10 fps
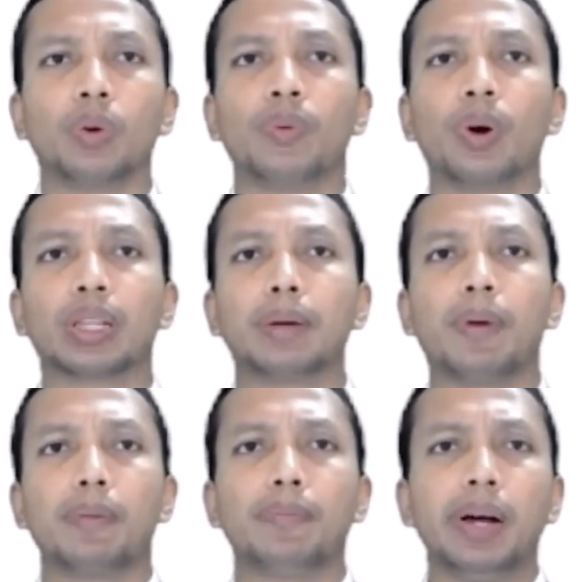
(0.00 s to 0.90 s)
for the
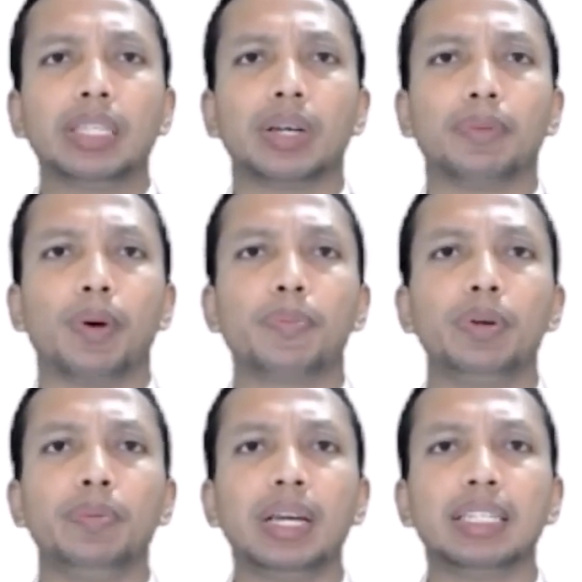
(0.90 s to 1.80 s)
purpose of
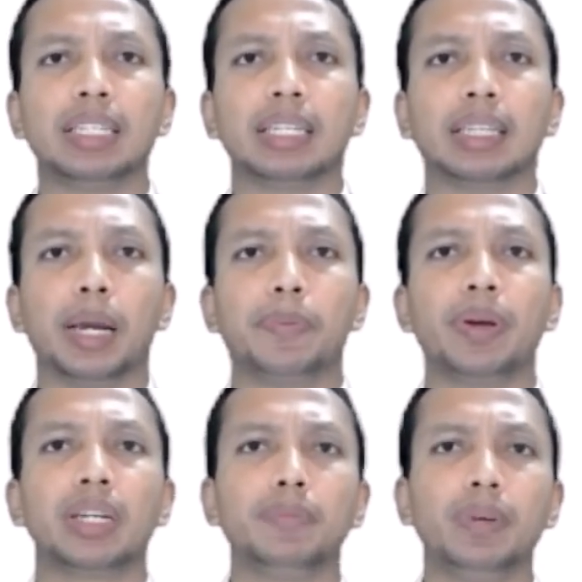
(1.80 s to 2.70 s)
optimizing the
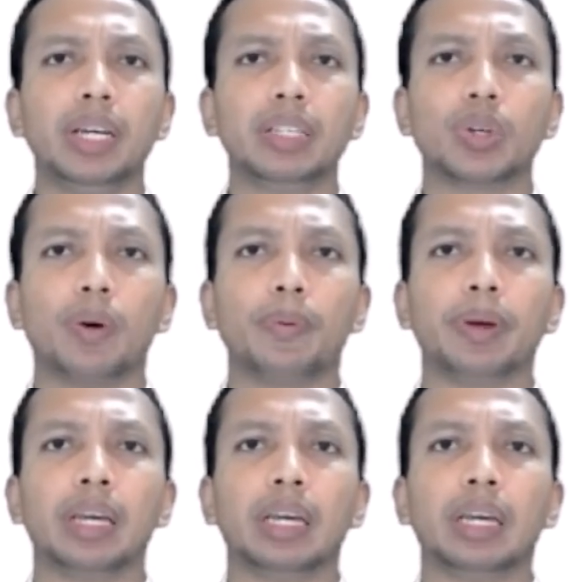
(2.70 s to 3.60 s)
effectiveness of
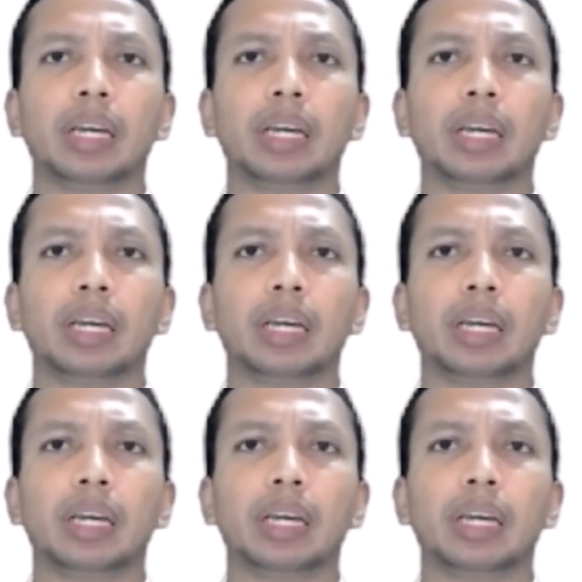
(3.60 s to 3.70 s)
a